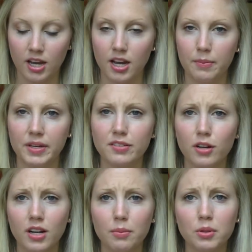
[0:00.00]
I
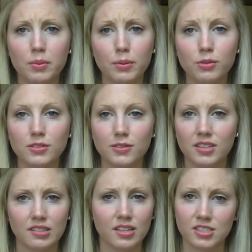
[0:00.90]
saw a couple of people do
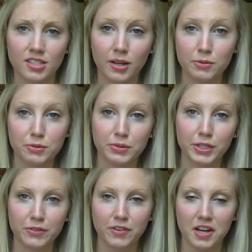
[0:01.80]
this. I just thought it was
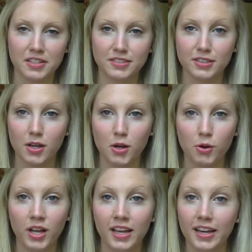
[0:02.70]
really fun,
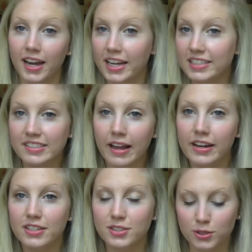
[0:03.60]
so I
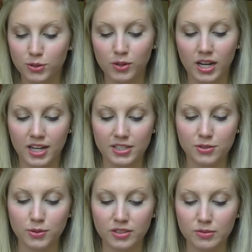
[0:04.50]
decided to
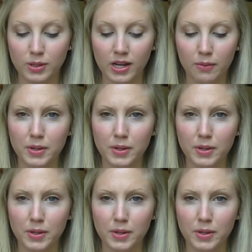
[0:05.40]
do it as well.